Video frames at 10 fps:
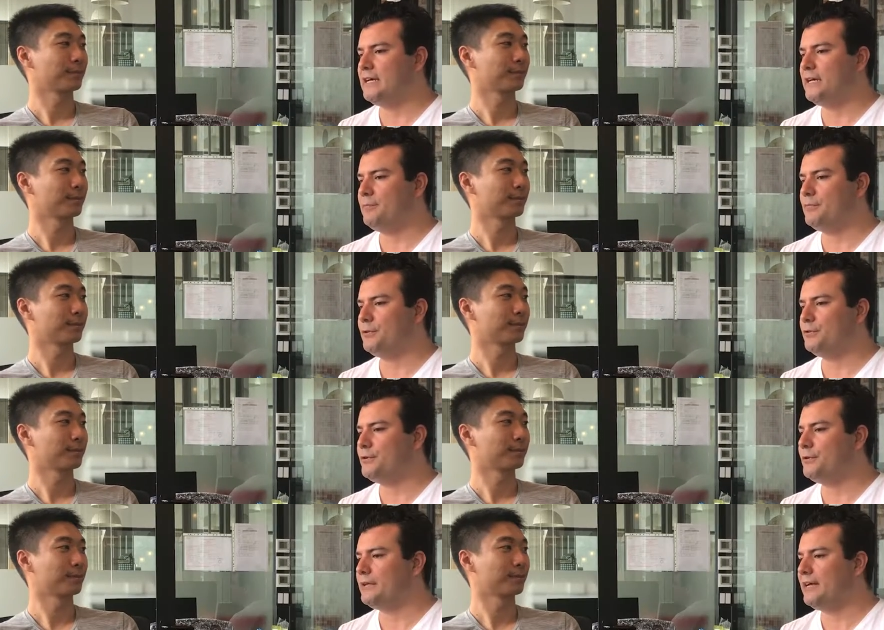Speaker 1: um, who
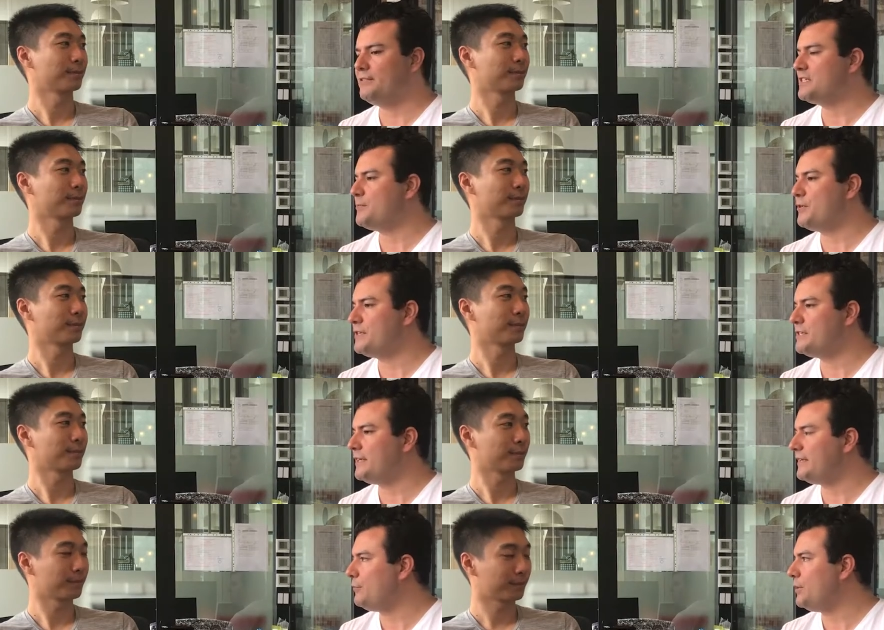don't have experience
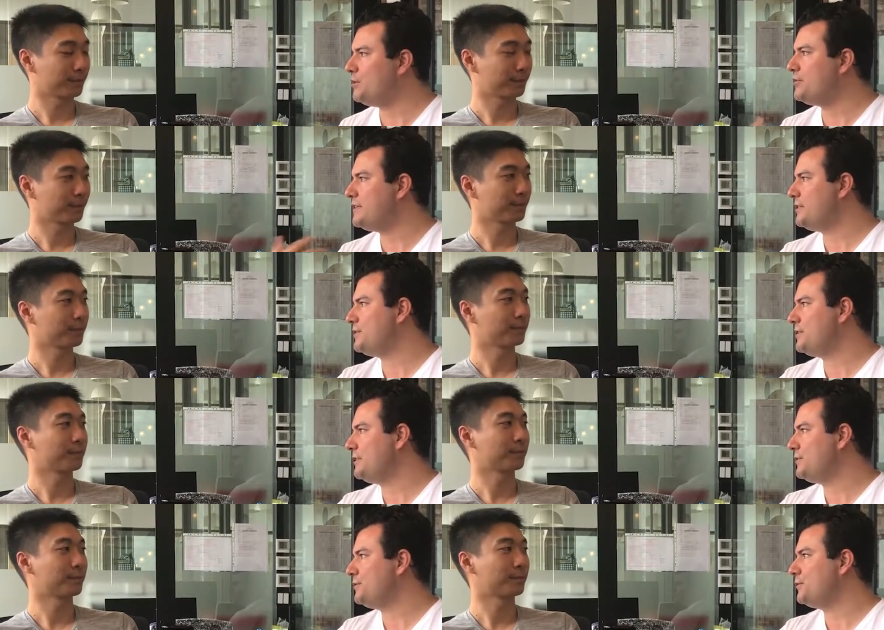yet, they want to transition
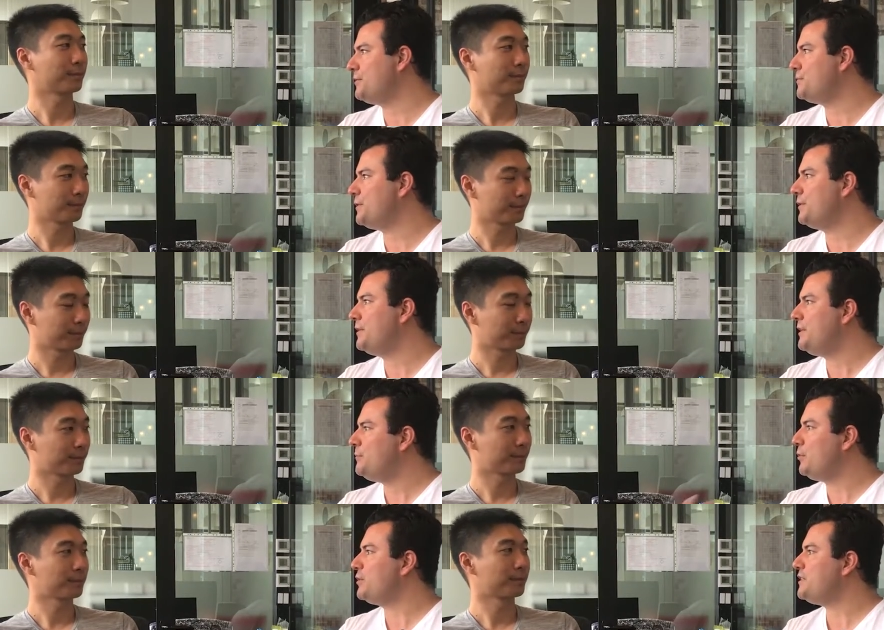into crypto
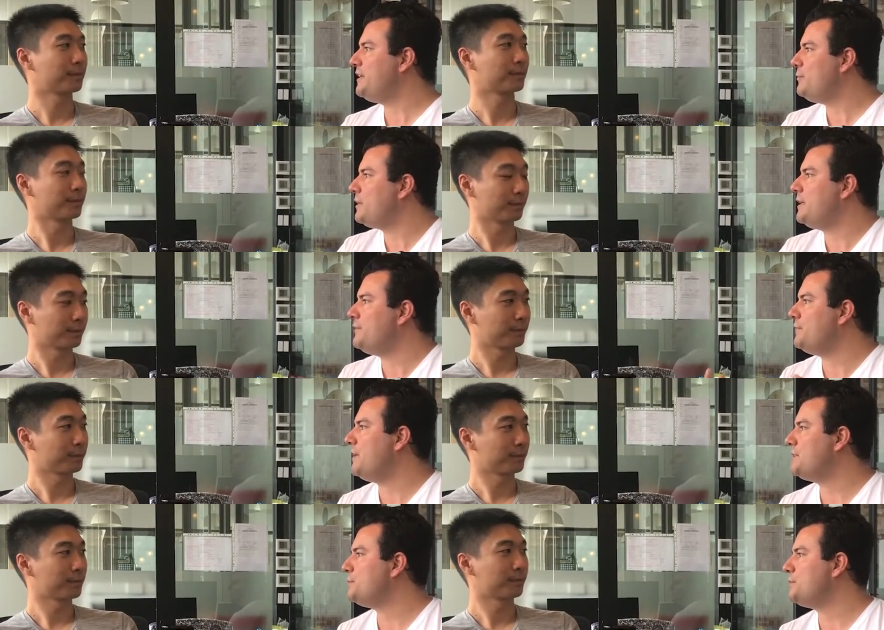blockchain, what kind of
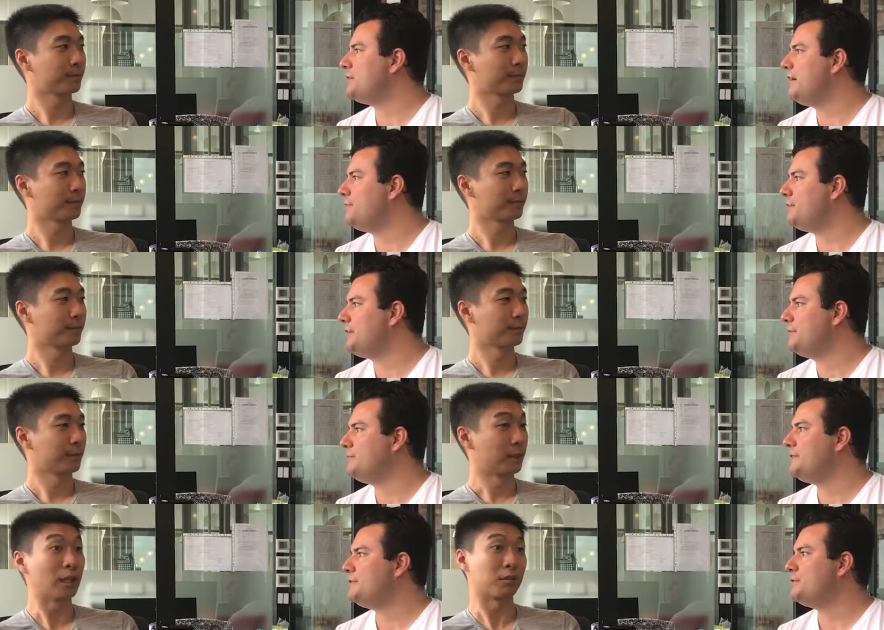advice would you have for them?
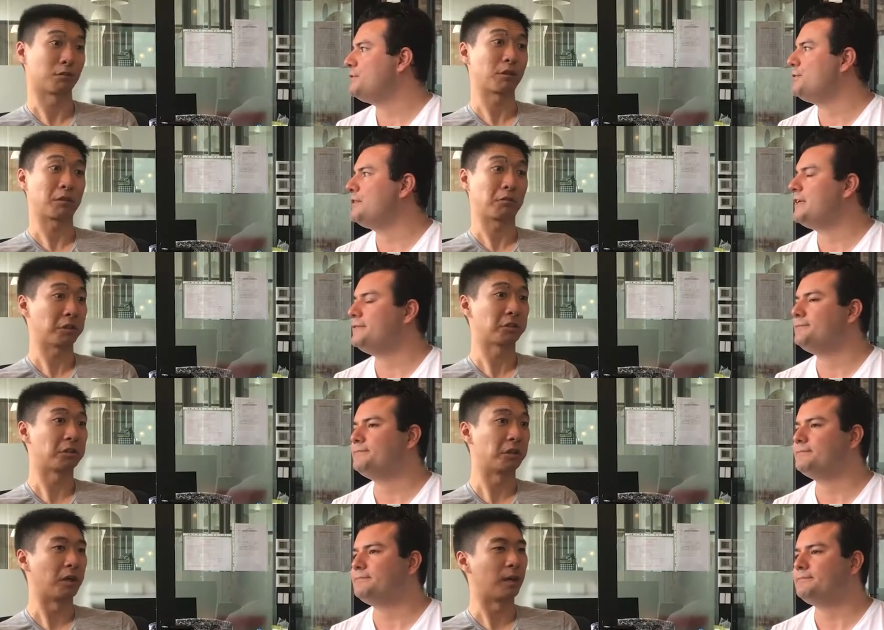
Speaker 2: Yeah, no, great
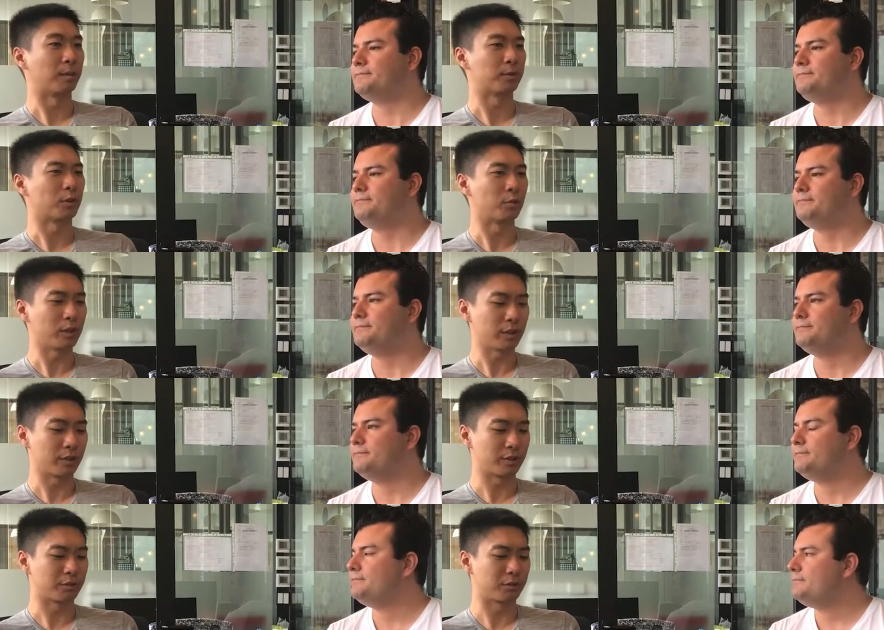question. Um, so really,
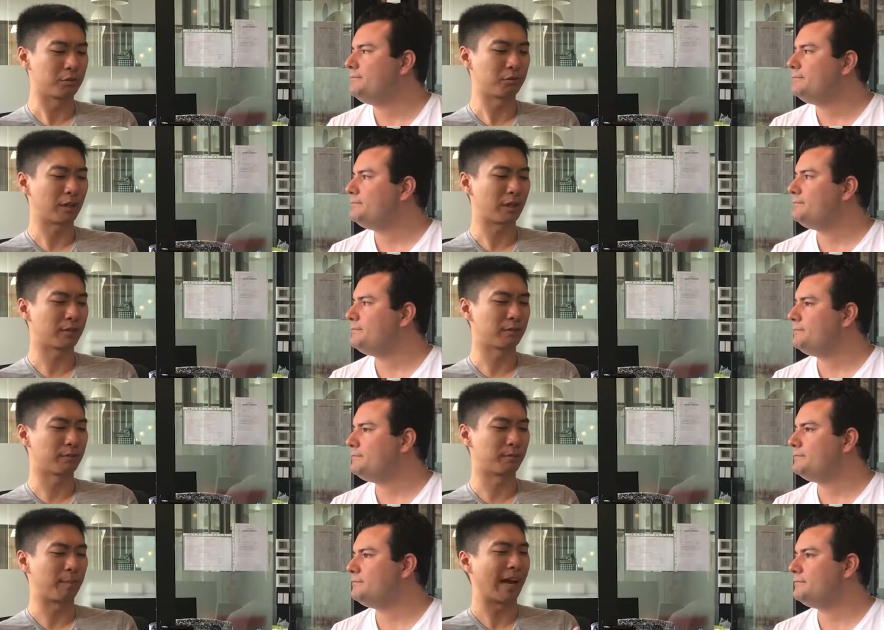there's two kind
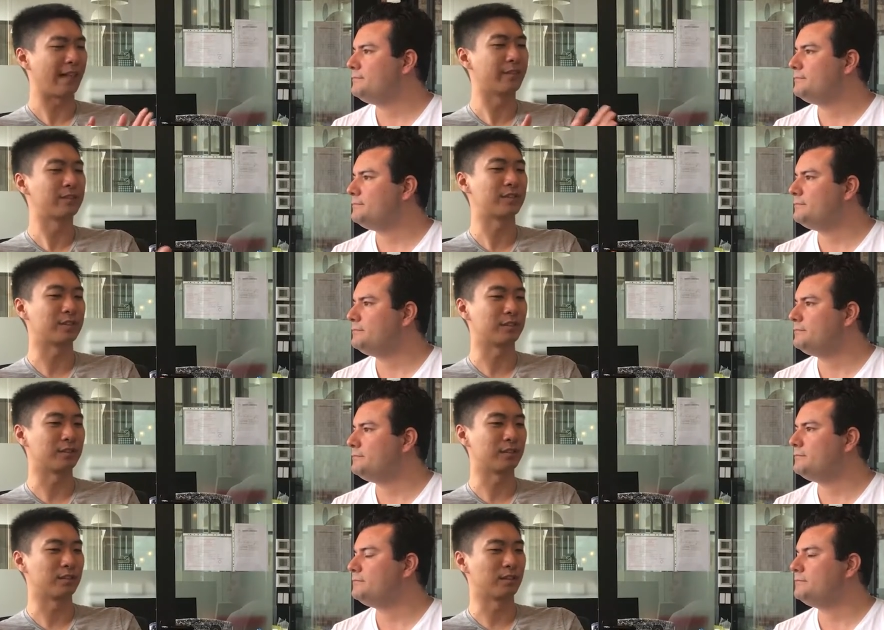of paths
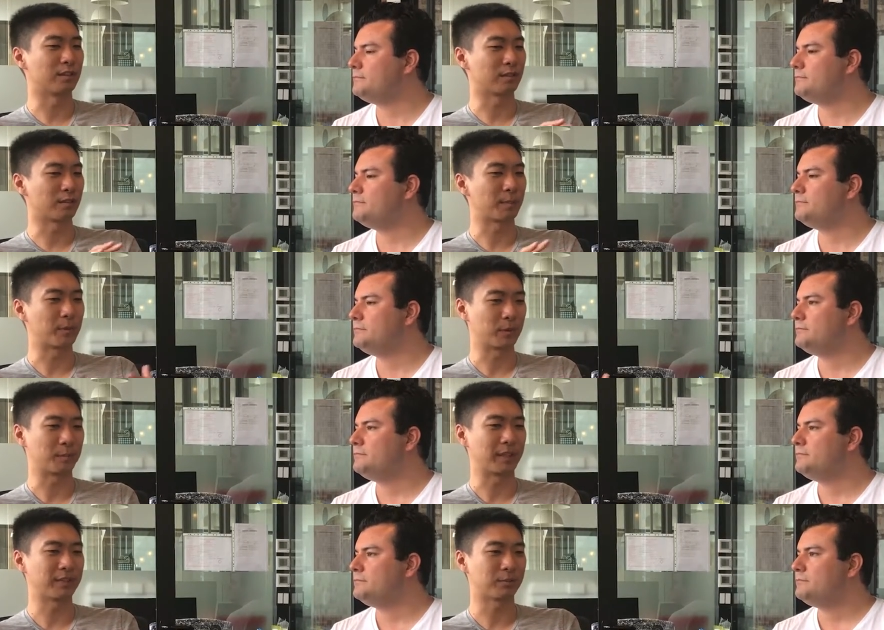in the crypto
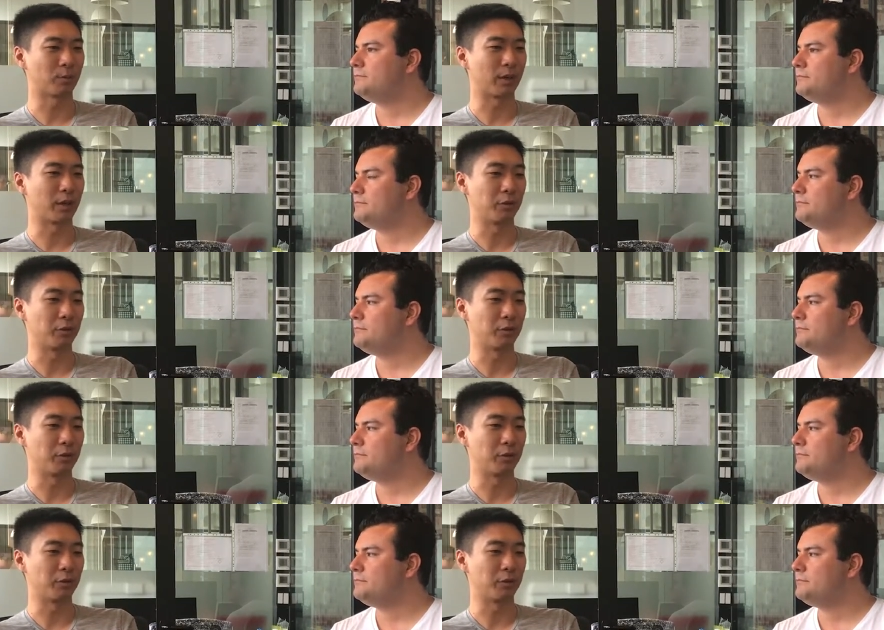space where